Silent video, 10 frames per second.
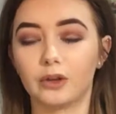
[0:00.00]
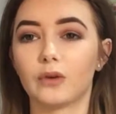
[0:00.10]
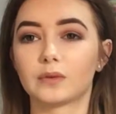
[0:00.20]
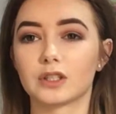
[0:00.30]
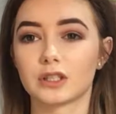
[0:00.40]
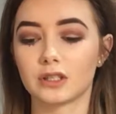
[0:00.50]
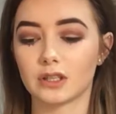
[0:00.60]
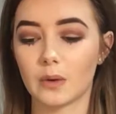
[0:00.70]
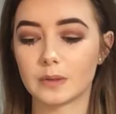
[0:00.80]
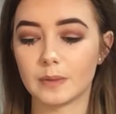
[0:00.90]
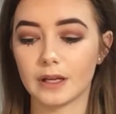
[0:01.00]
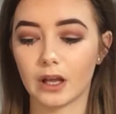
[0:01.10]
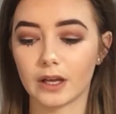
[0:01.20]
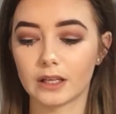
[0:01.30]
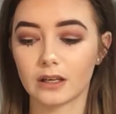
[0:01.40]
off just because I was a bit
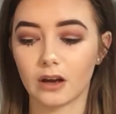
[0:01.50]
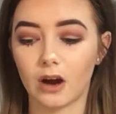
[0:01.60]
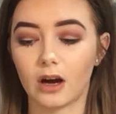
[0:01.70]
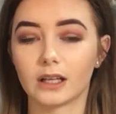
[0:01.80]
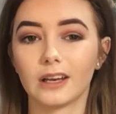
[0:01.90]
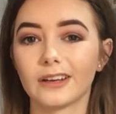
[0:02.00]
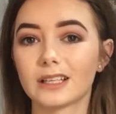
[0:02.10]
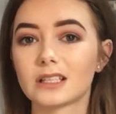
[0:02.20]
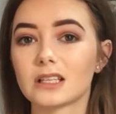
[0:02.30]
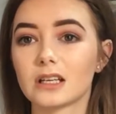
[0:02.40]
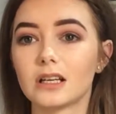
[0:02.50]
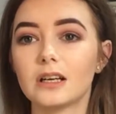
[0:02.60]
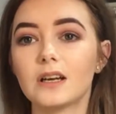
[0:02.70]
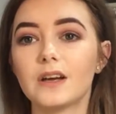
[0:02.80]
like, I'd like to